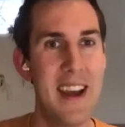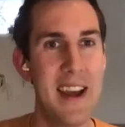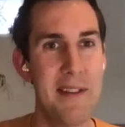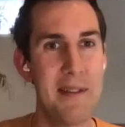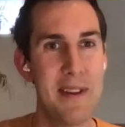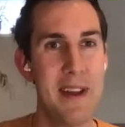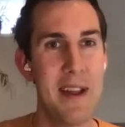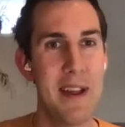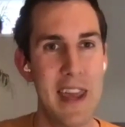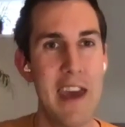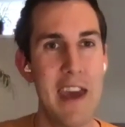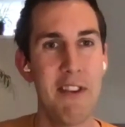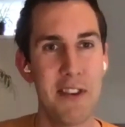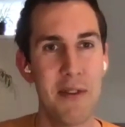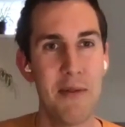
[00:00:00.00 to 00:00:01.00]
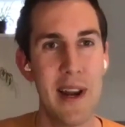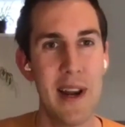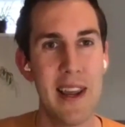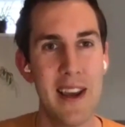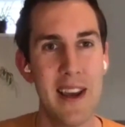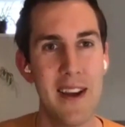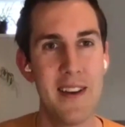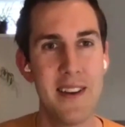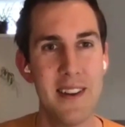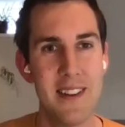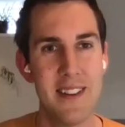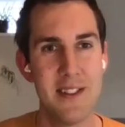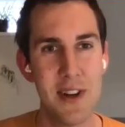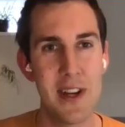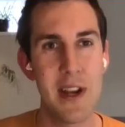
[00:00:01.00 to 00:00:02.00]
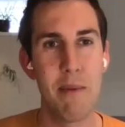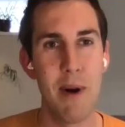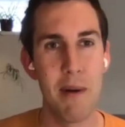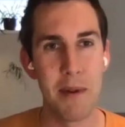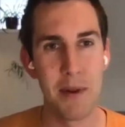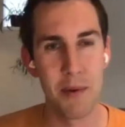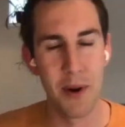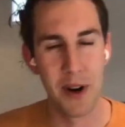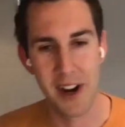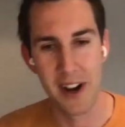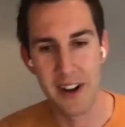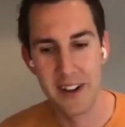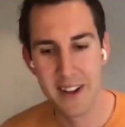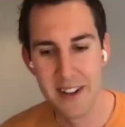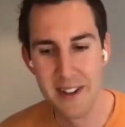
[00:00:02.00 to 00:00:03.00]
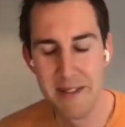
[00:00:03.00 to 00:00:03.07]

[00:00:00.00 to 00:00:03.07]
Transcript: it, it gave us a really tricky problem to work on.